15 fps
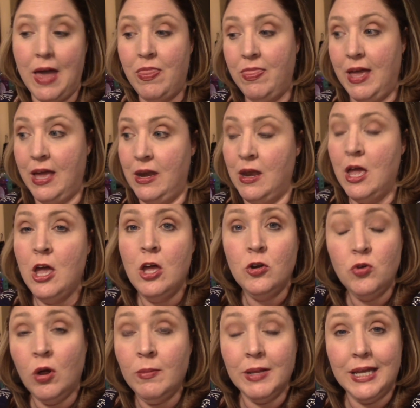And then
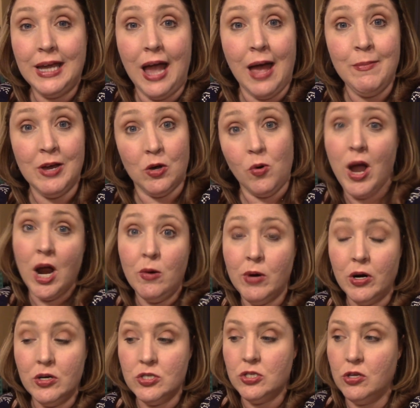normally I'm at choir
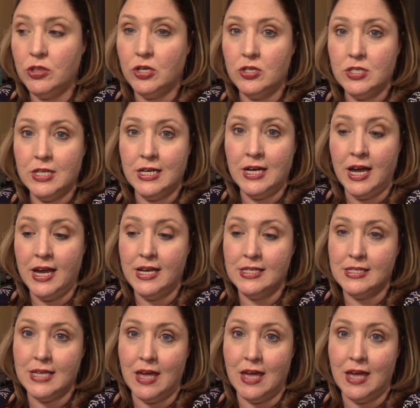rehearsal Thursday nights,